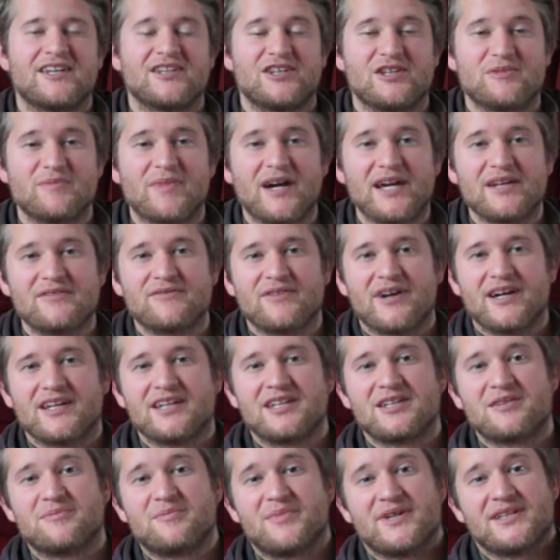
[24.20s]
You might find
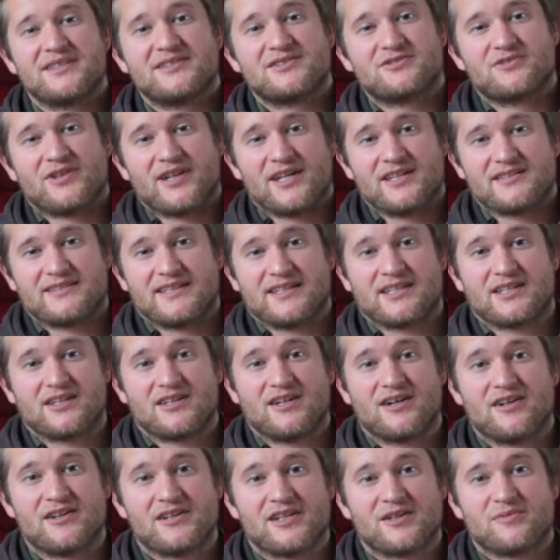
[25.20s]
it a bit strange that a
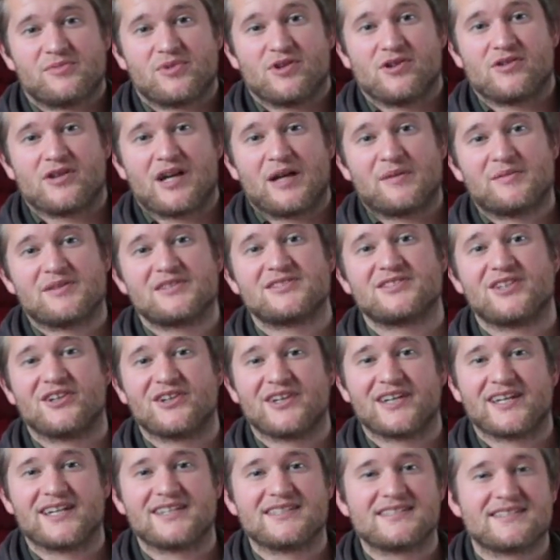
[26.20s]
gardening program is
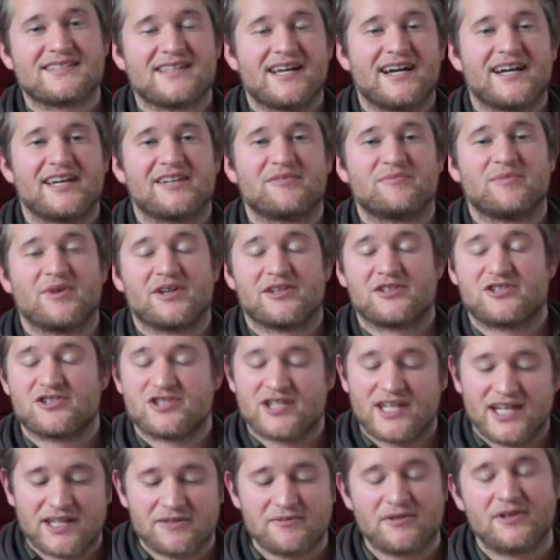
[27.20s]
starting inside, but
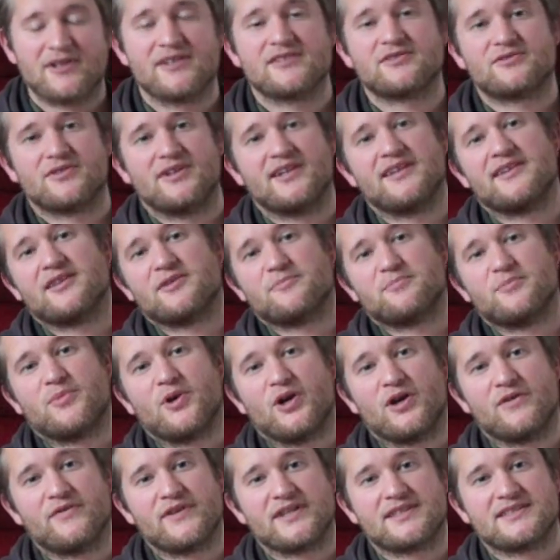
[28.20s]
January is really the
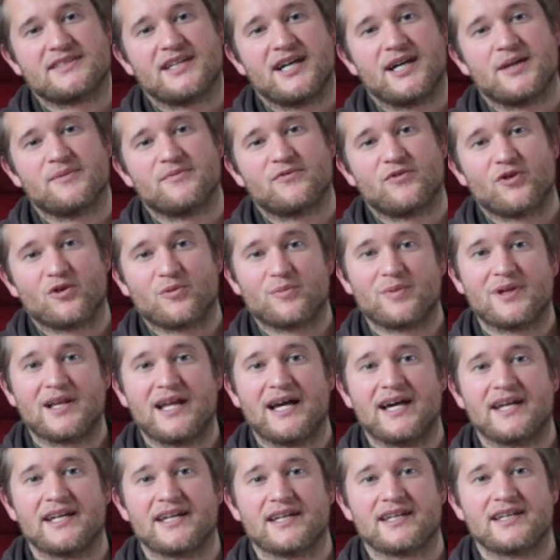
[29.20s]
perfect time for
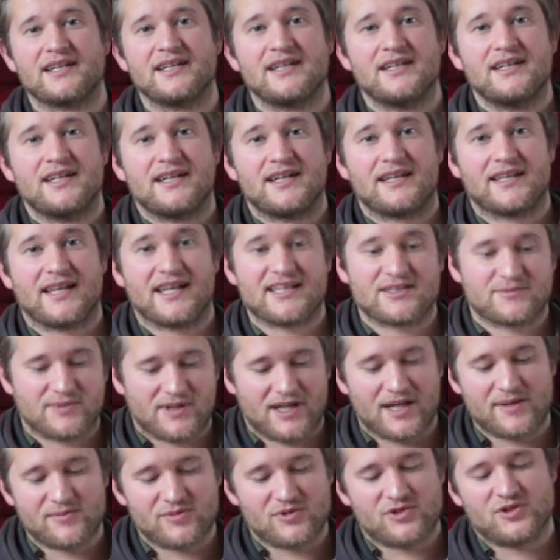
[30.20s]
planning, and that's what
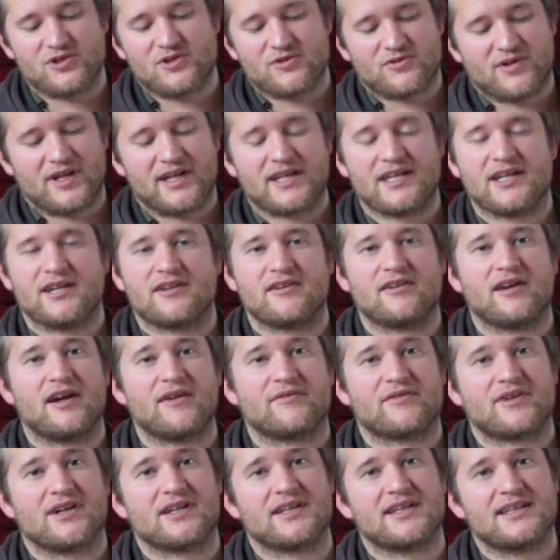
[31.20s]
I'm doing right here. I've
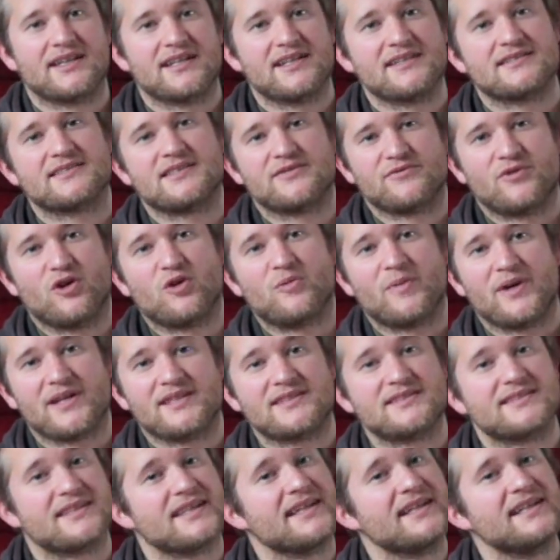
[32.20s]
got a list of all my
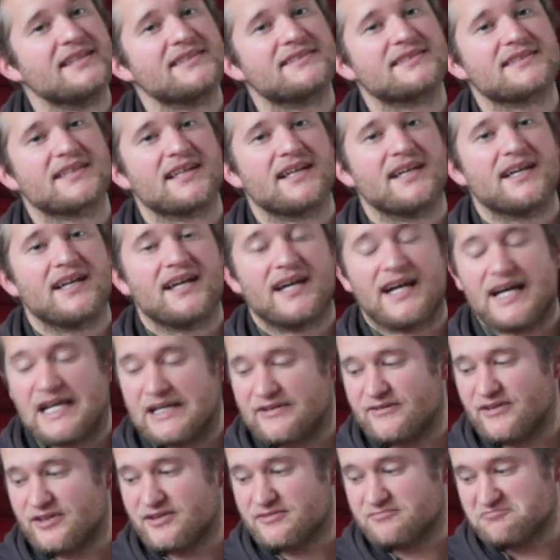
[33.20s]
seeds, and I've
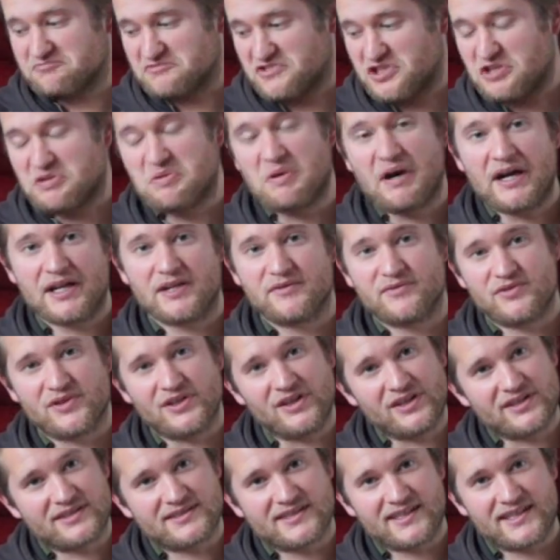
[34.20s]
got quite a
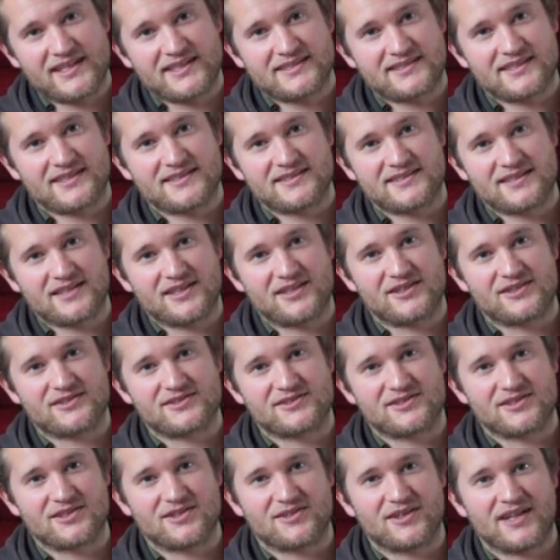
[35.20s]
few seeds this year,
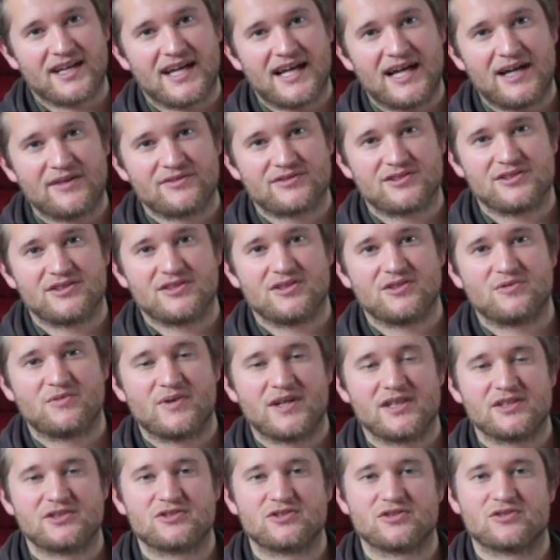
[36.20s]
so I have to know
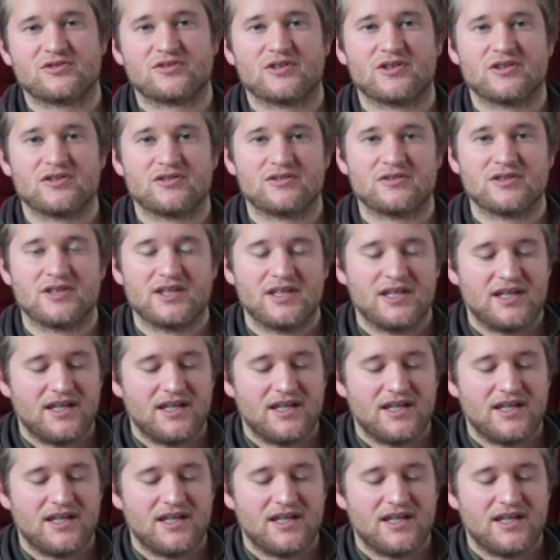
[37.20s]
when to grow